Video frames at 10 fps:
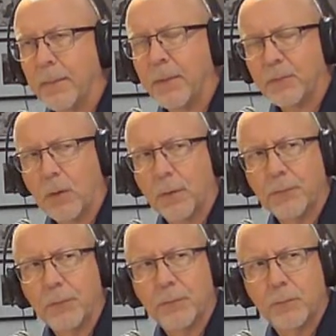that's
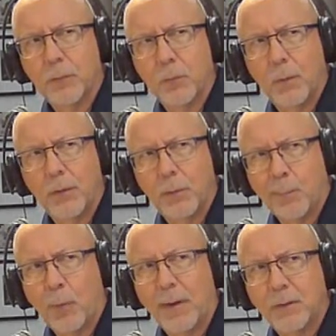also, it's good when you're a
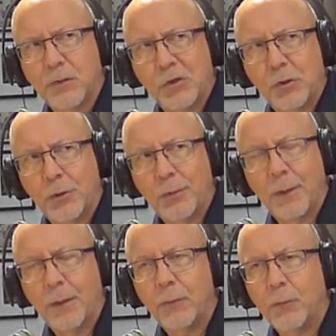practitioner
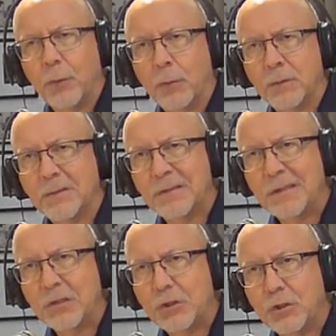and you go to
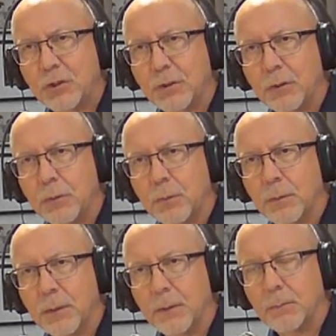teach, you're
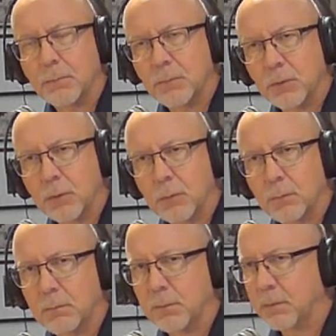
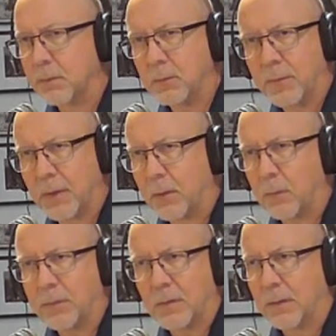there
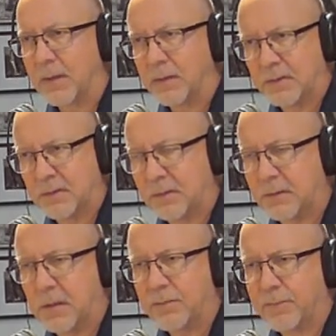with the latest
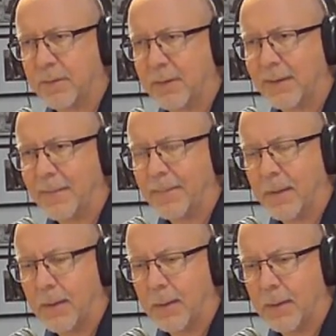stuff.
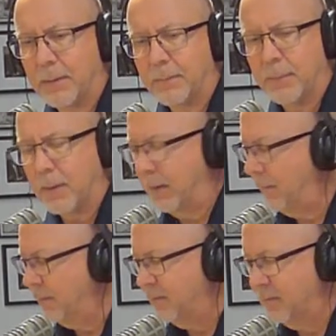And
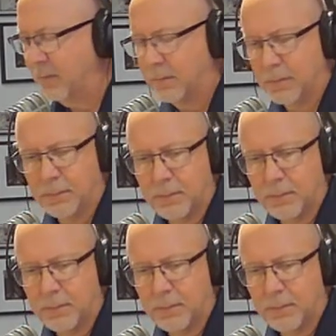this isn't,